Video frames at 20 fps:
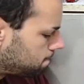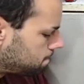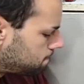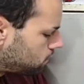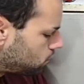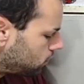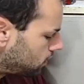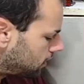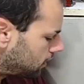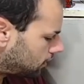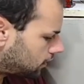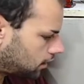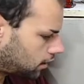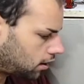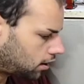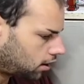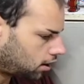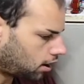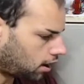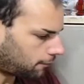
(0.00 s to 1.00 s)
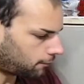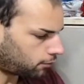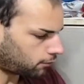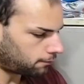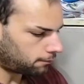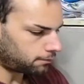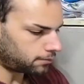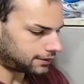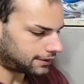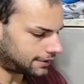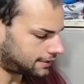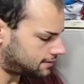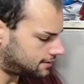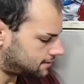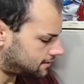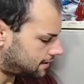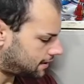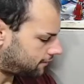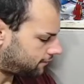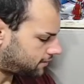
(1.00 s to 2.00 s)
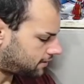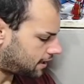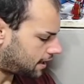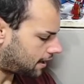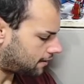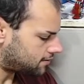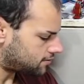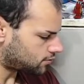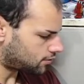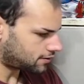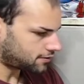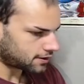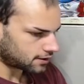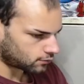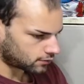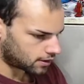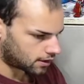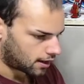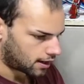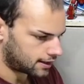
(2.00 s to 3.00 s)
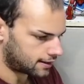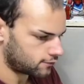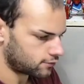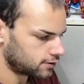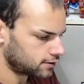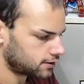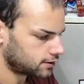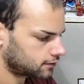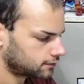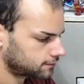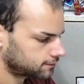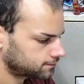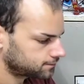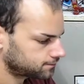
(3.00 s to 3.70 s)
We got a couple plates left. Yeah, so I think we got everything.